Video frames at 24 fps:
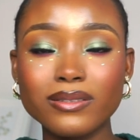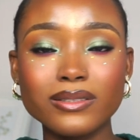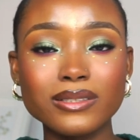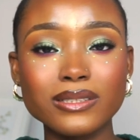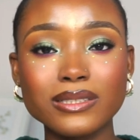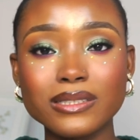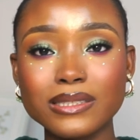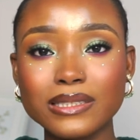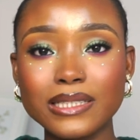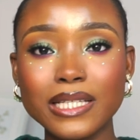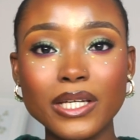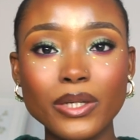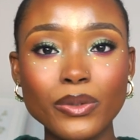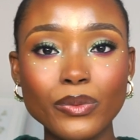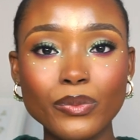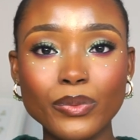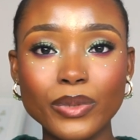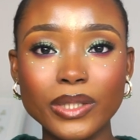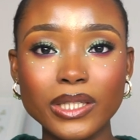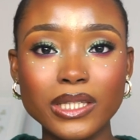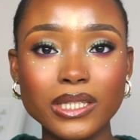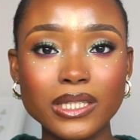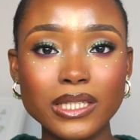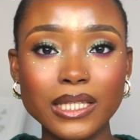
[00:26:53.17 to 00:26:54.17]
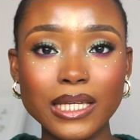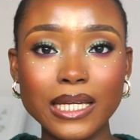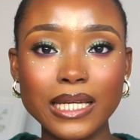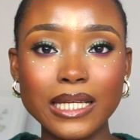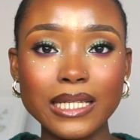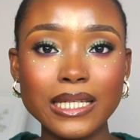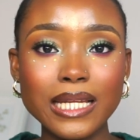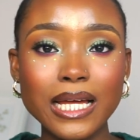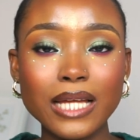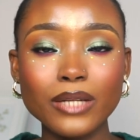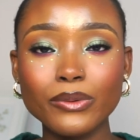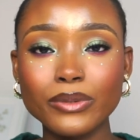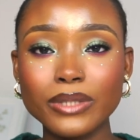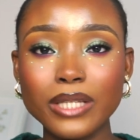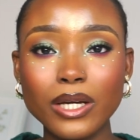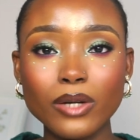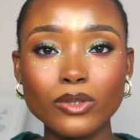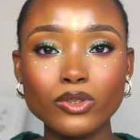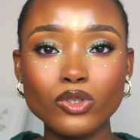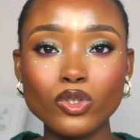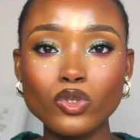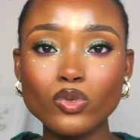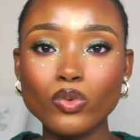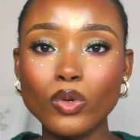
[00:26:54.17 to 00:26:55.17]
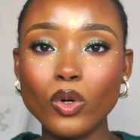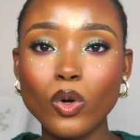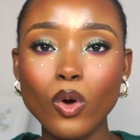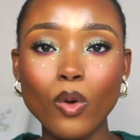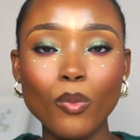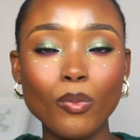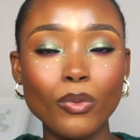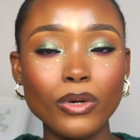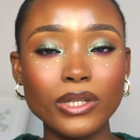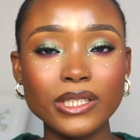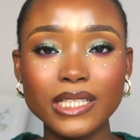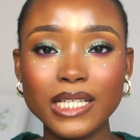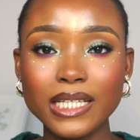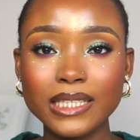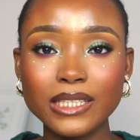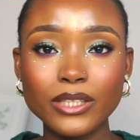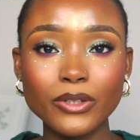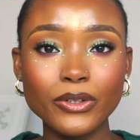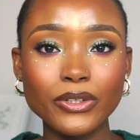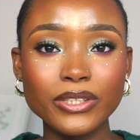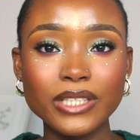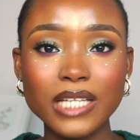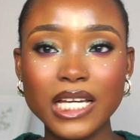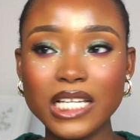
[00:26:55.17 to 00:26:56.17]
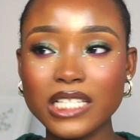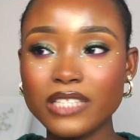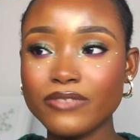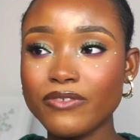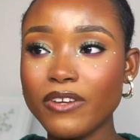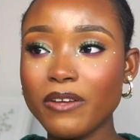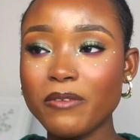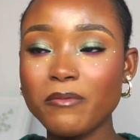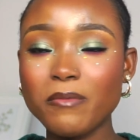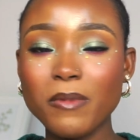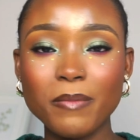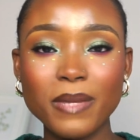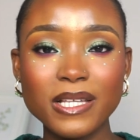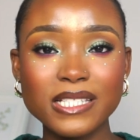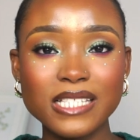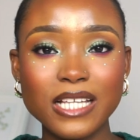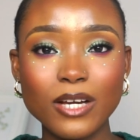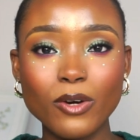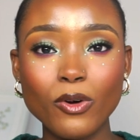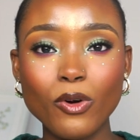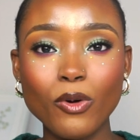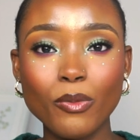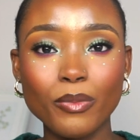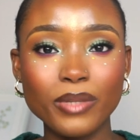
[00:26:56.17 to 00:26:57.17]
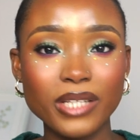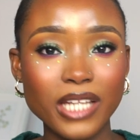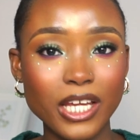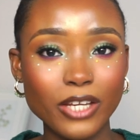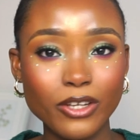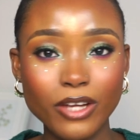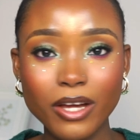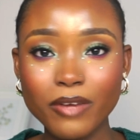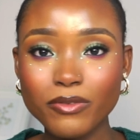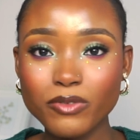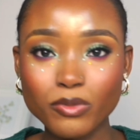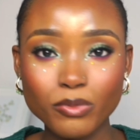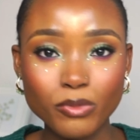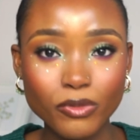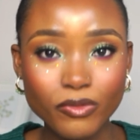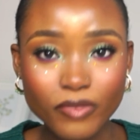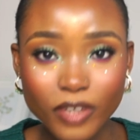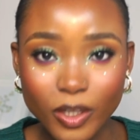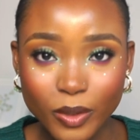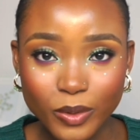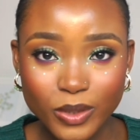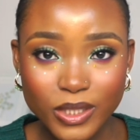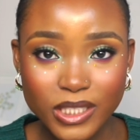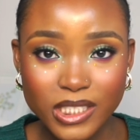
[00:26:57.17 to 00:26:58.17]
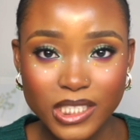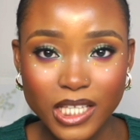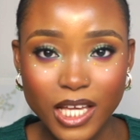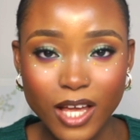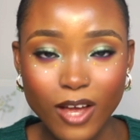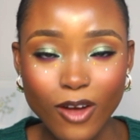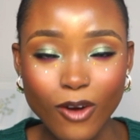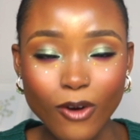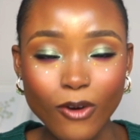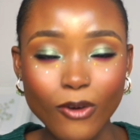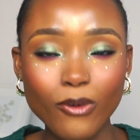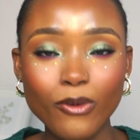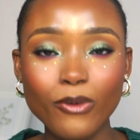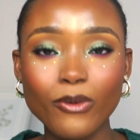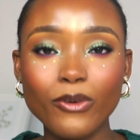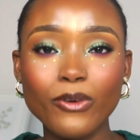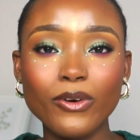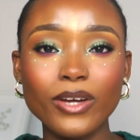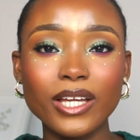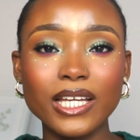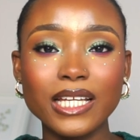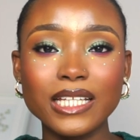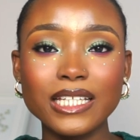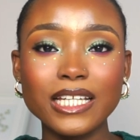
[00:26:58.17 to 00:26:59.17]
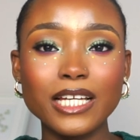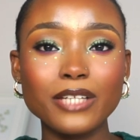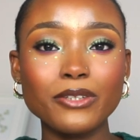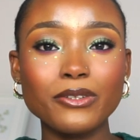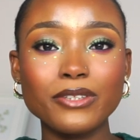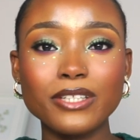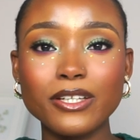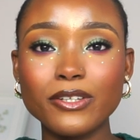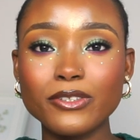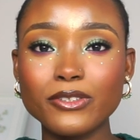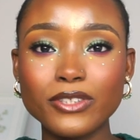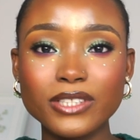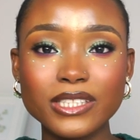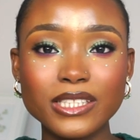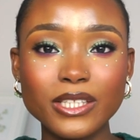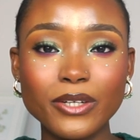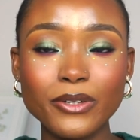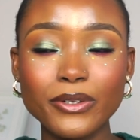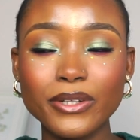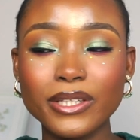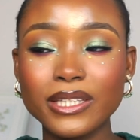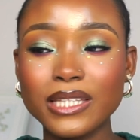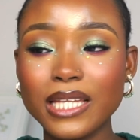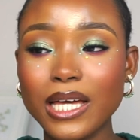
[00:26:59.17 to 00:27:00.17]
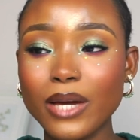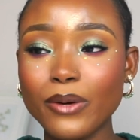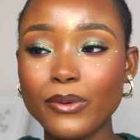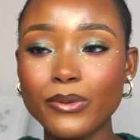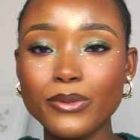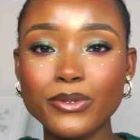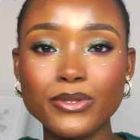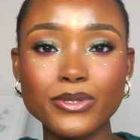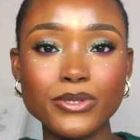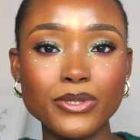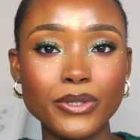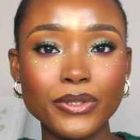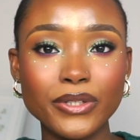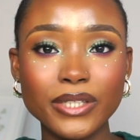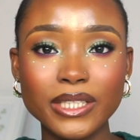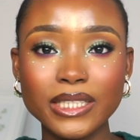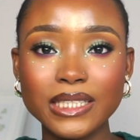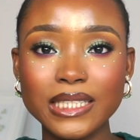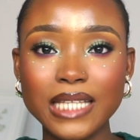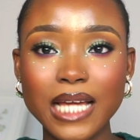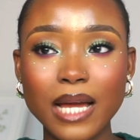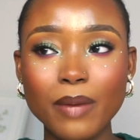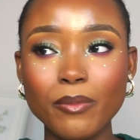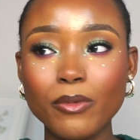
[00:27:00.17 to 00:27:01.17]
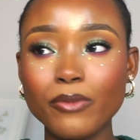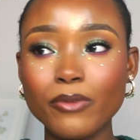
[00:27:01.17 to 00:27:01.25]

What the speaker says: staying with a landlord that will just wake up one day and tell you that his family members are coming and you have to move out. Or a landlord that will just tell you that, oh, sorry, they are